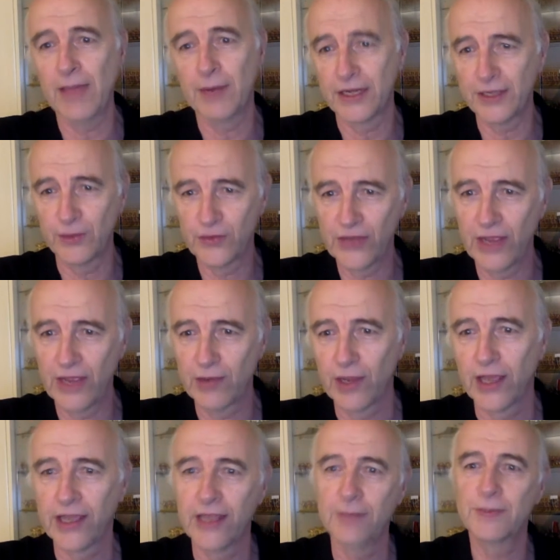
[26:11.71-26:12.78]
but I don't sound
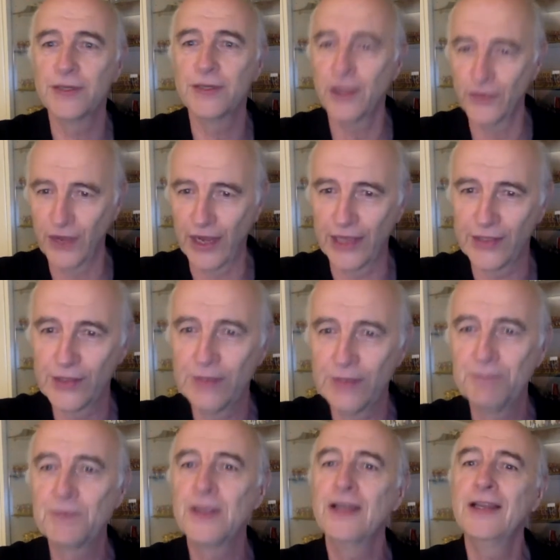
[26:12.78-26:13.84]
like it. But nonetheless,
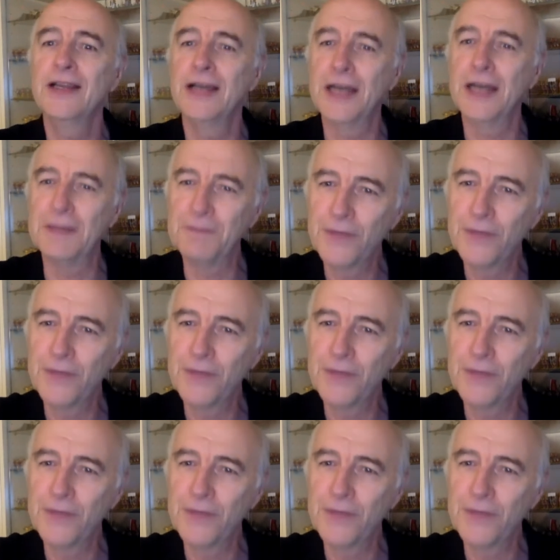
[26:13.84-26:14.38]
so